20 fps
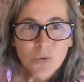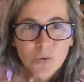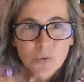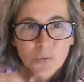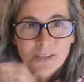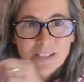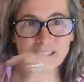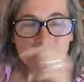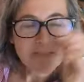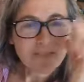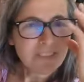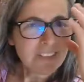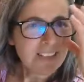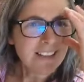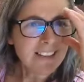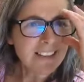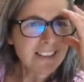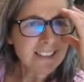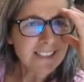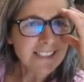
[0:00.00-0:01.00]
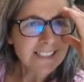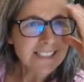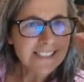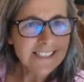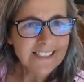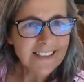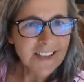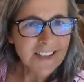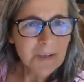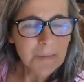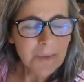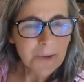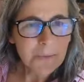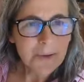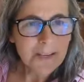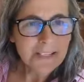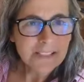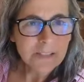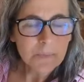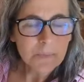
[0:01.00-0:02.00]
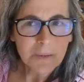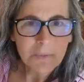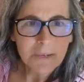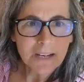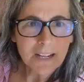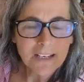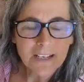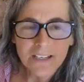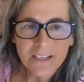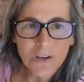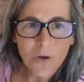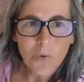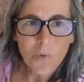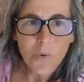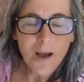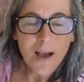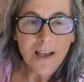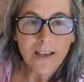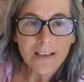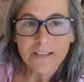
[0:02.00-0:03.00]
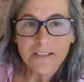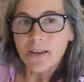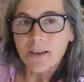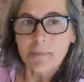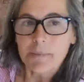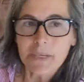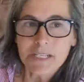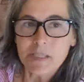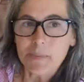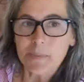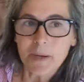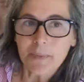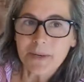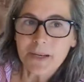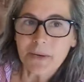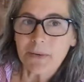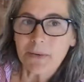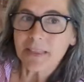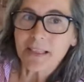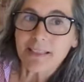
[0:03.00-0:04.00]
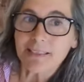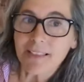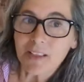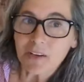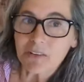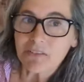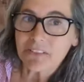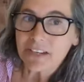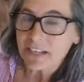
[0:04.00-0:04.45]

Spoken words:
threw in some vanilla because it's not in my recipe, but I didn't know why. So I'm experimenting with a little